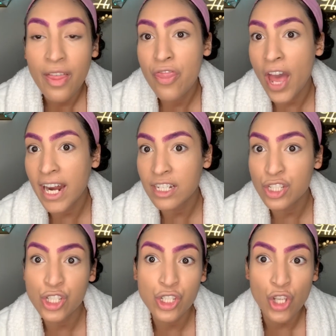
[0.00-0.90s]
That is
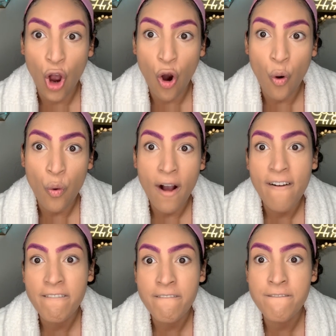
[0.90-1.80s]
so
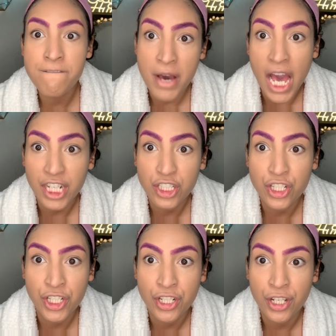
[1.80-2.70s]

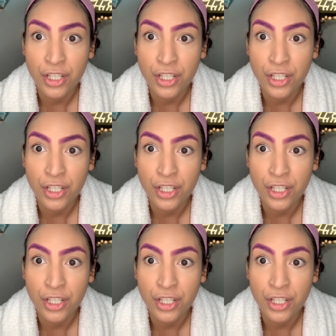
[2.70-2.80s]
fetch.